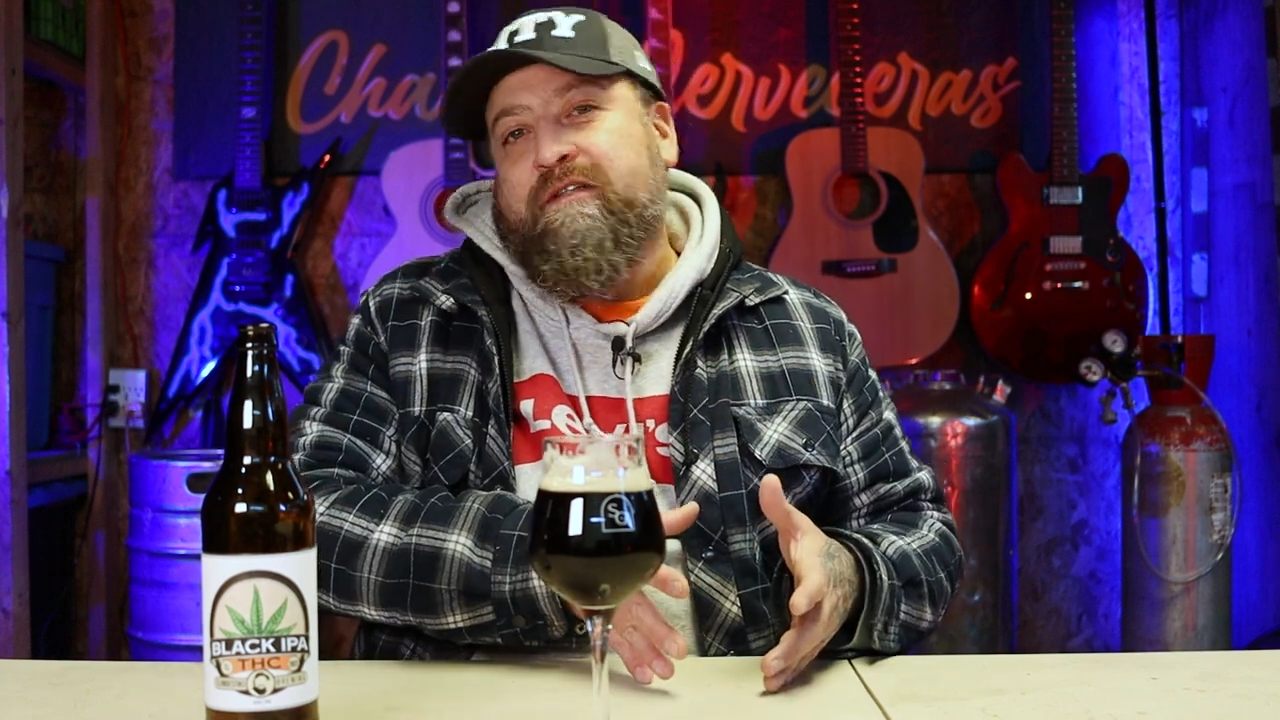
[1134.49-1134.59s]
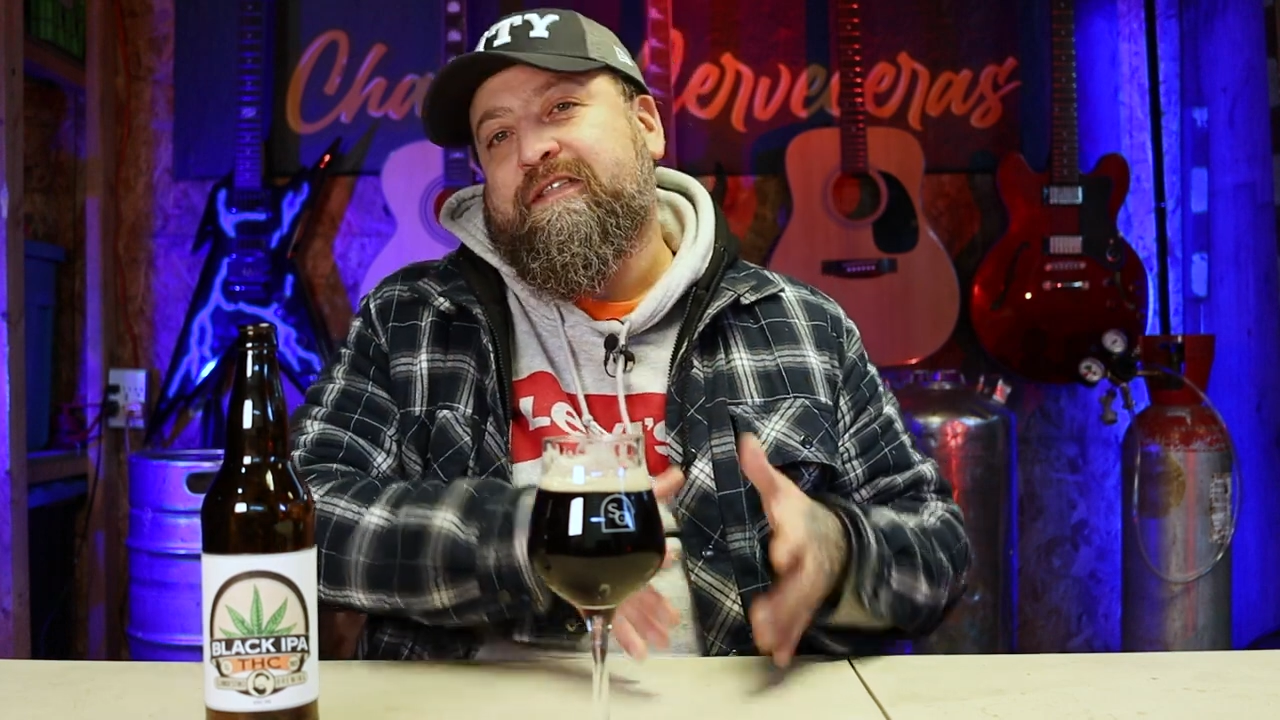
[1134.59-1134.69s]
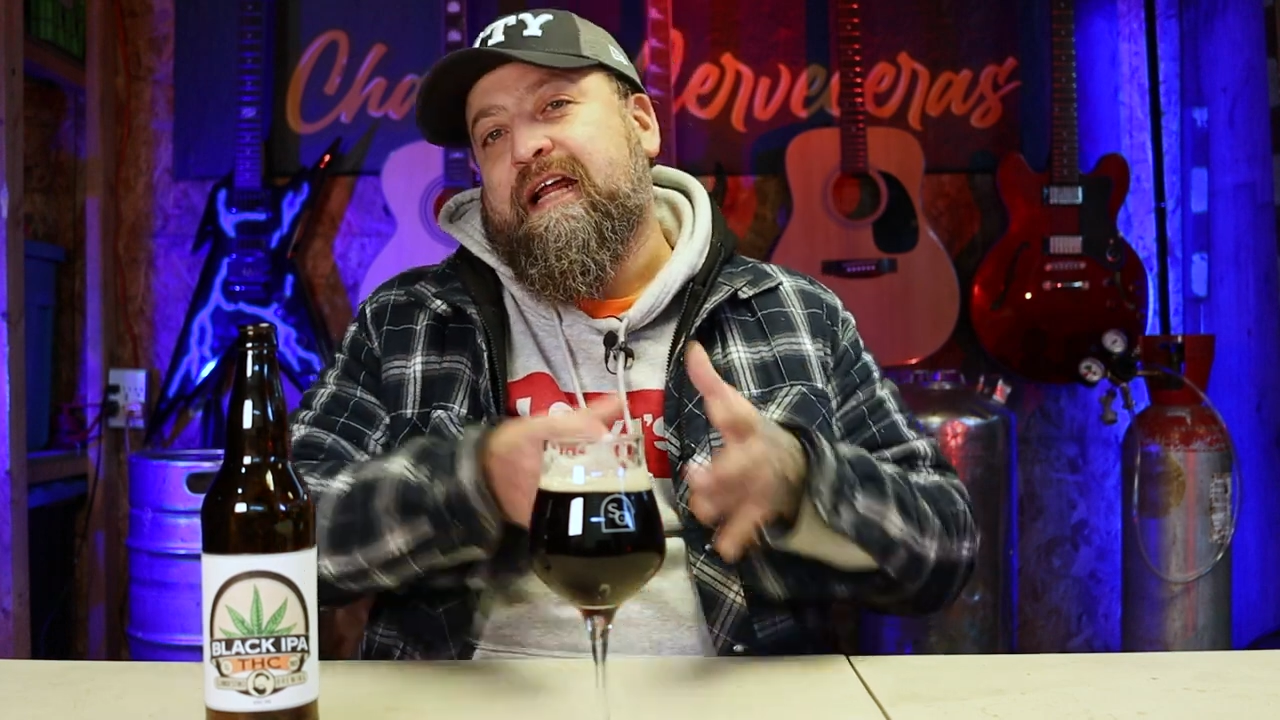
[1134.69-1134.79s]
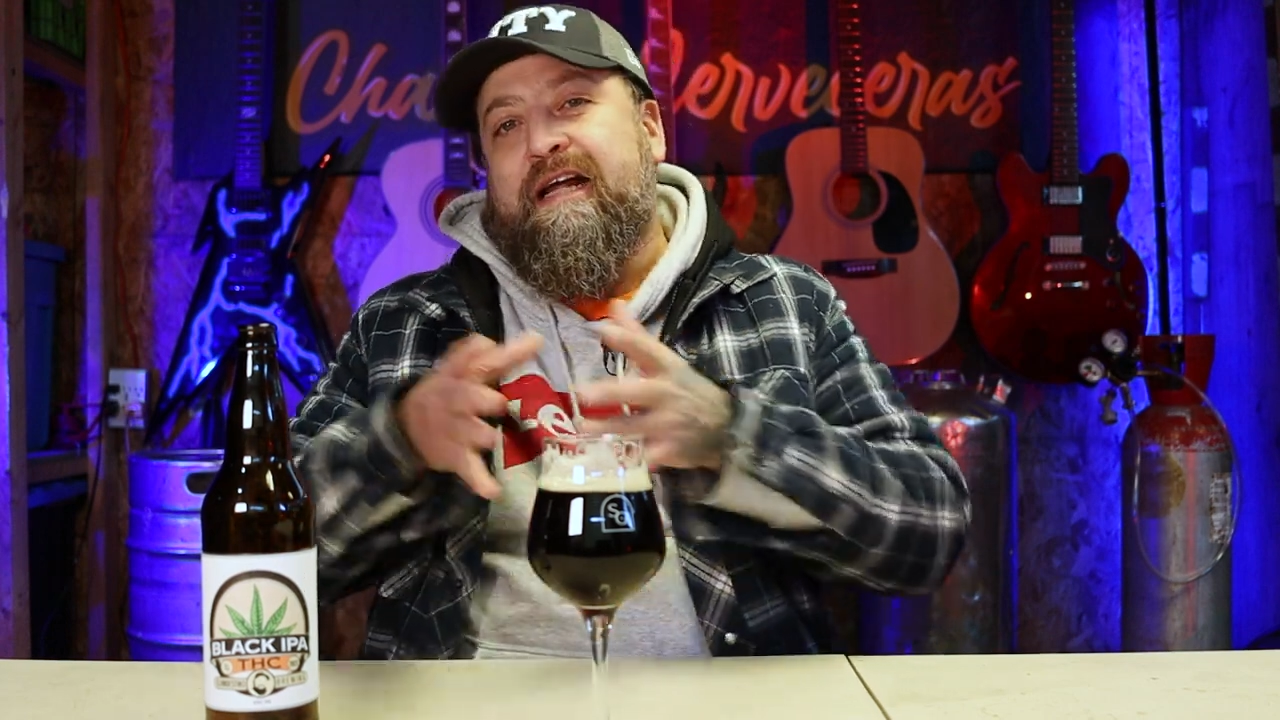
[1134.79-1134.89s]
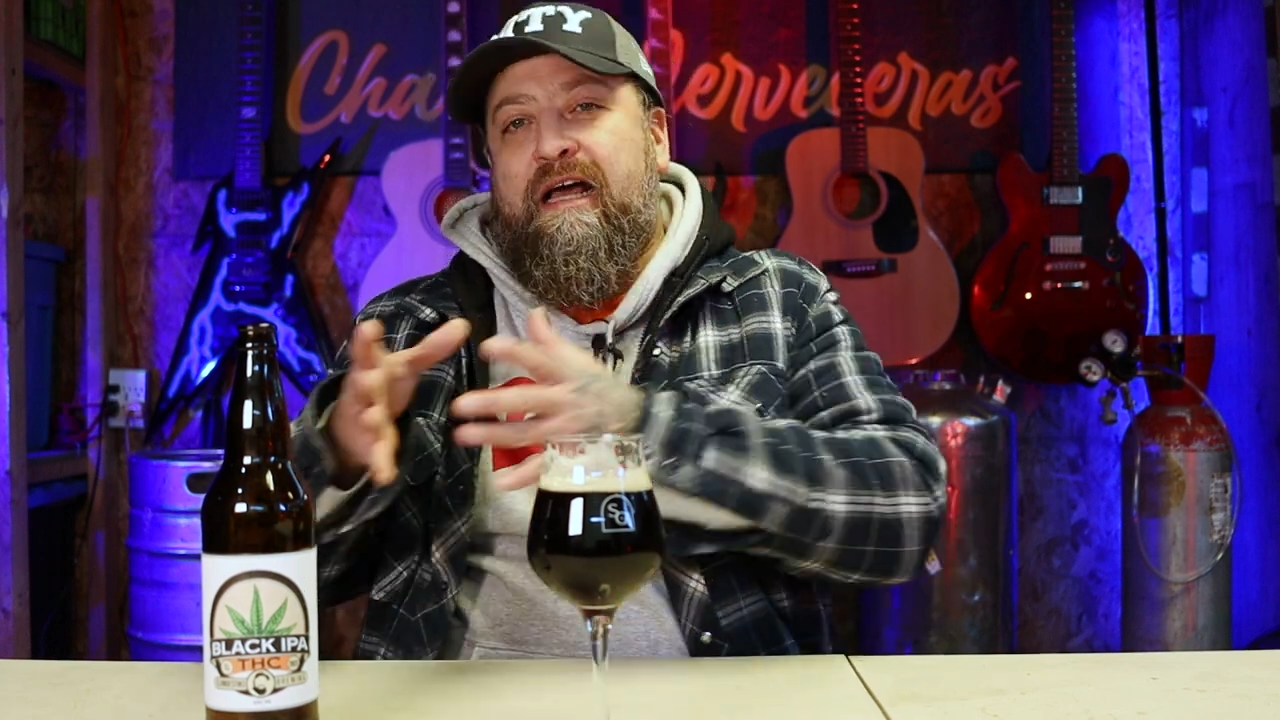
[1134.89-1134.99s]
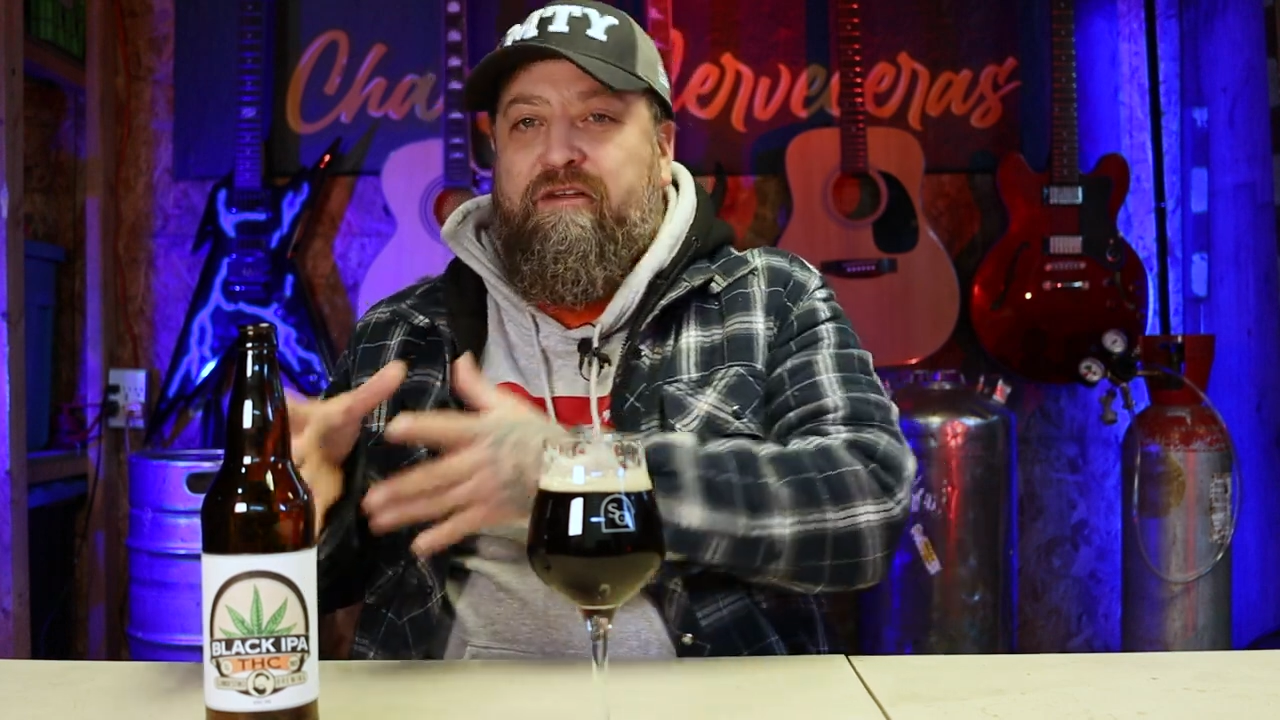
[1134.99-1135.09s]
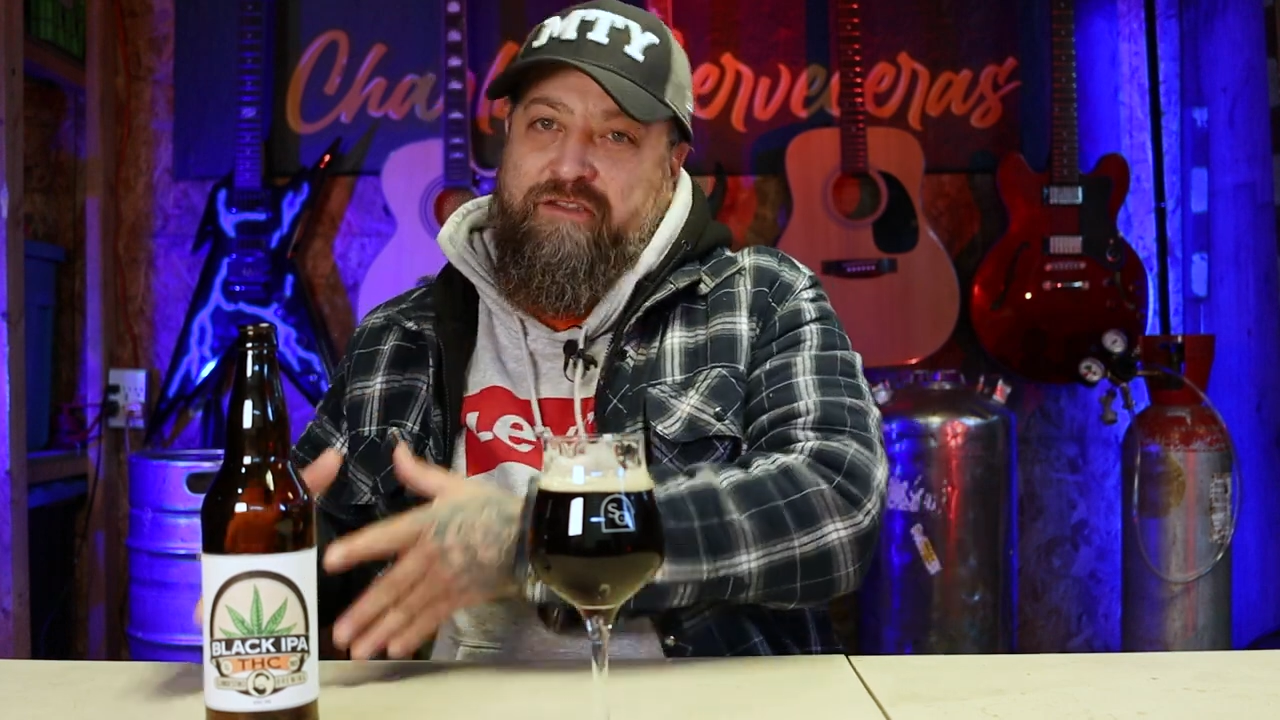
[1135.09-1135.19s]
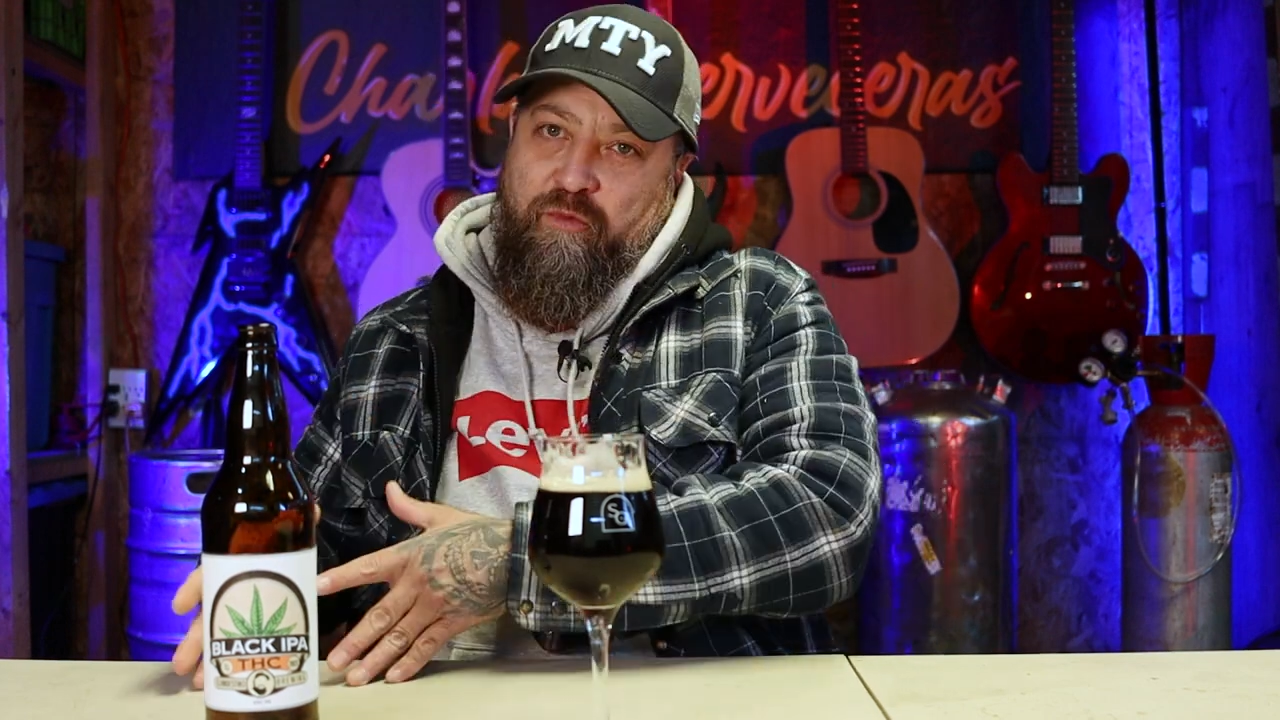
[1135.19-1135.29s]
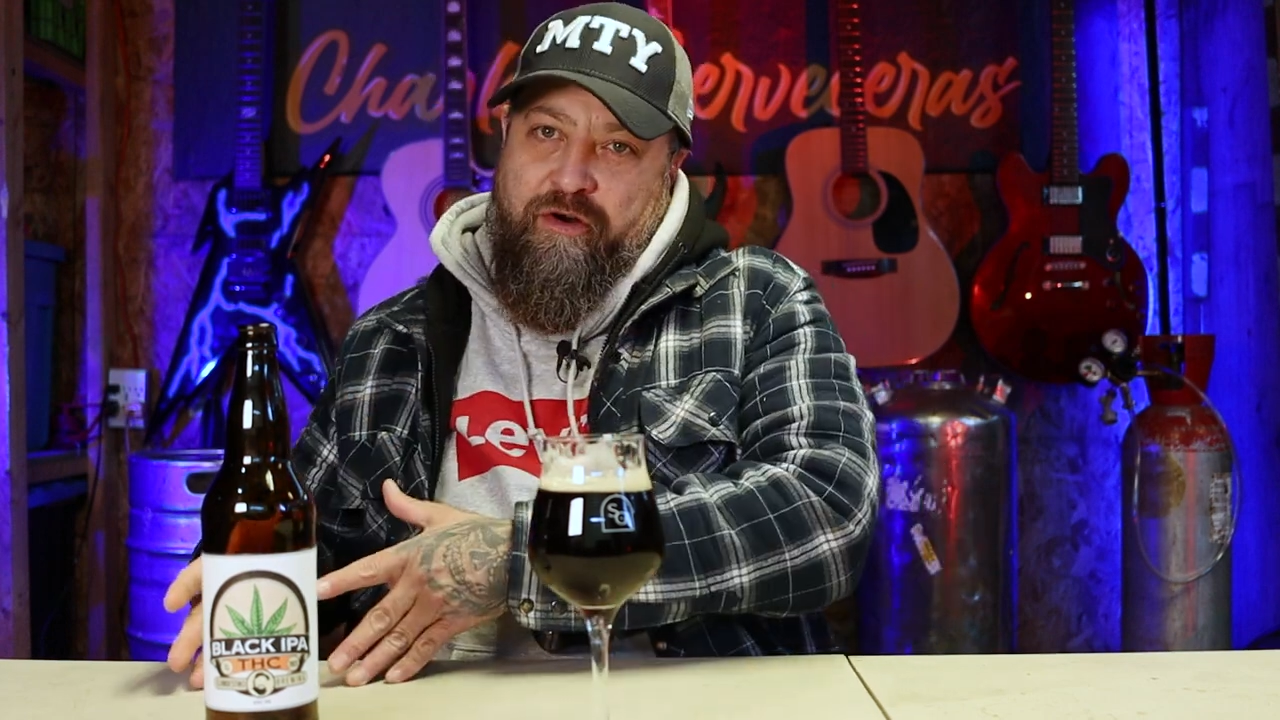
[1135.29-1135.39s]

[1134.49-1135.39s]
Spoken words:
10 gallons that